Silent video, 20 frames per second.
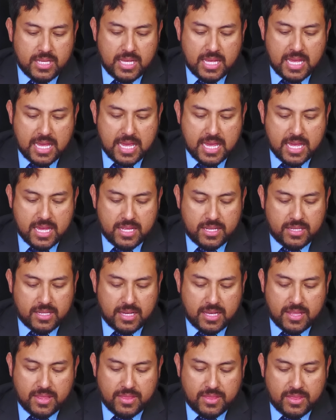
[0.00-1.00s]

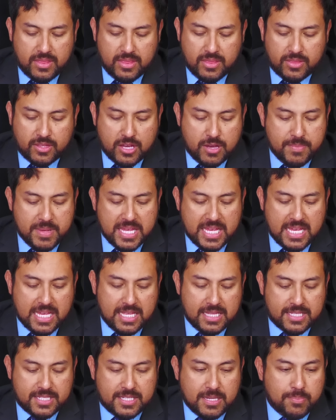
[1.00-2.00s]
And coming
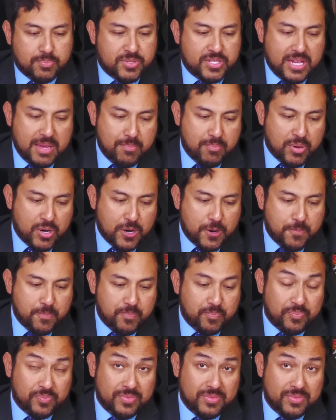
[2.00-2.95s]
in September,